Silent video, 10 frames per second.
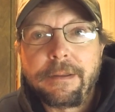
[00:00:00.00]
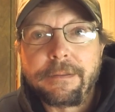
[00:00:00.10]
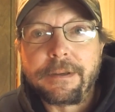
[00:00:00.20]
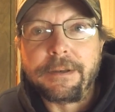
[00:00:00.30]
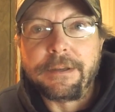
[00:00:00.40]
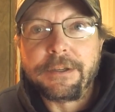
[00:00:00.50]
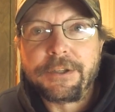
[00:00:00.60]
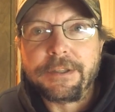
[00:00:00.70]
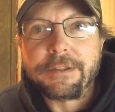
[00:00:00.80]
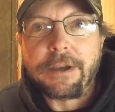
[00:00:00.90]
The
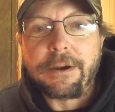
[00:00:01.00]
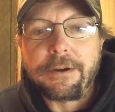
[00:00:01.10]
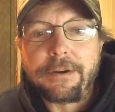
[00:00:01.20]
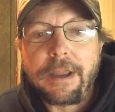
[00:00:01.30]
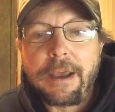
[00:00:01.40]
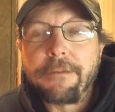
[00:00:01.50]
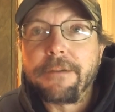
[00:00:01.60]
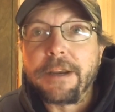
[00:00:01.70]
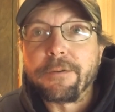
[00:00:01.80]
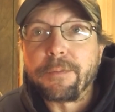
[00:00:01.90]
conditions are not
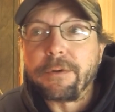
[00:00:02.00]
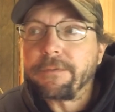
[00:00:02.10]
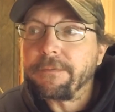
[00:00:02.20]
favorable for